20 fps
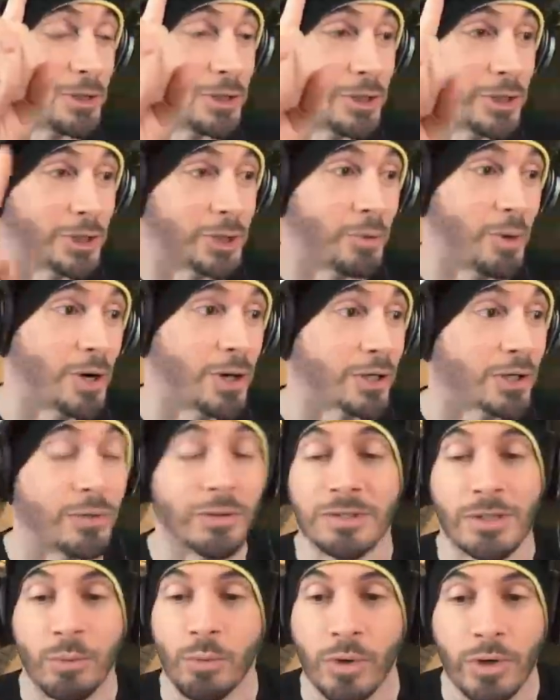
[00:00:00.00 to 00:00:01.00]
the QR code.
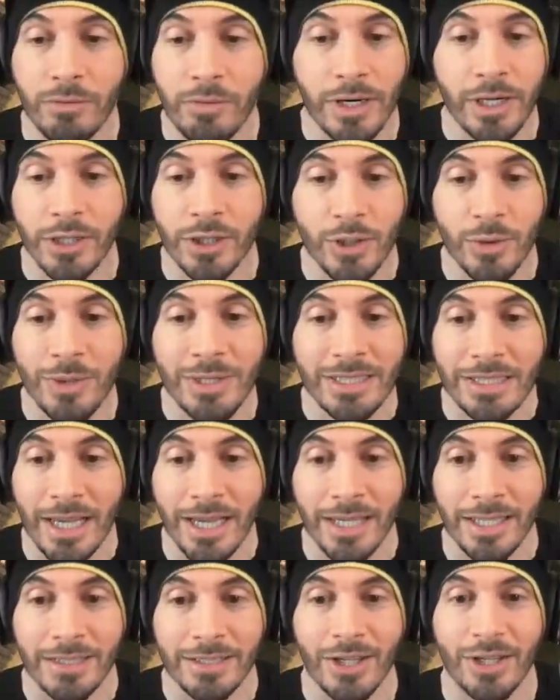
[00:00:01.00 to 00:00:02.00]
It's like, we're already doing
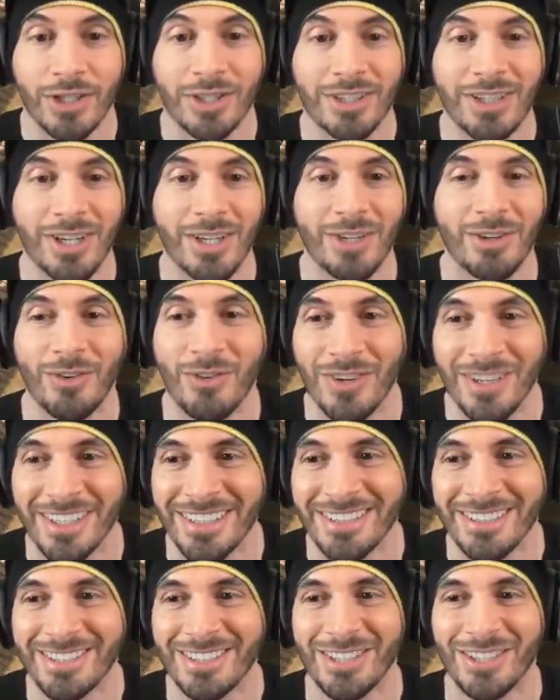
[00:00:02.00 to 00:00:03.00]
that.
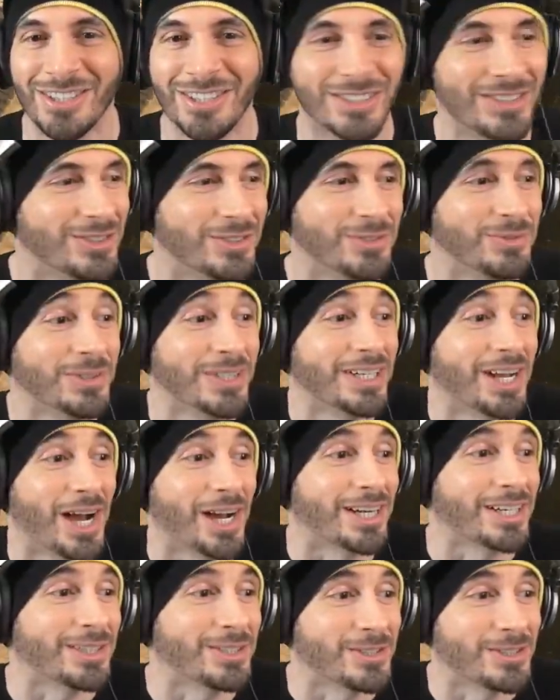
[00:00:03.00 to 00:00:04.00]
We're
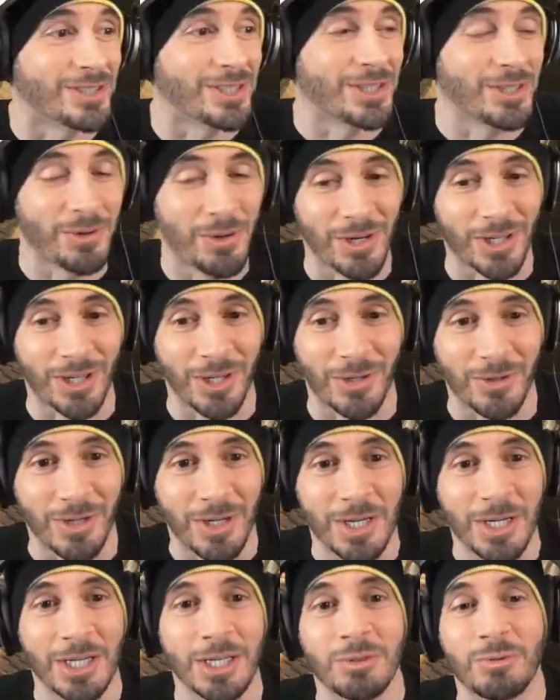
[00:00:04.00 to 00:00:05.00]
not going to use the QR code
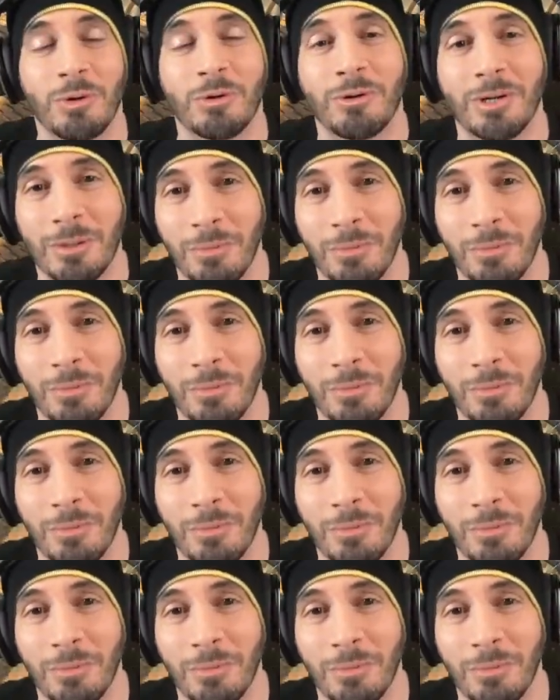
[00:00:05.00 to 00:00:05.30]
because we're already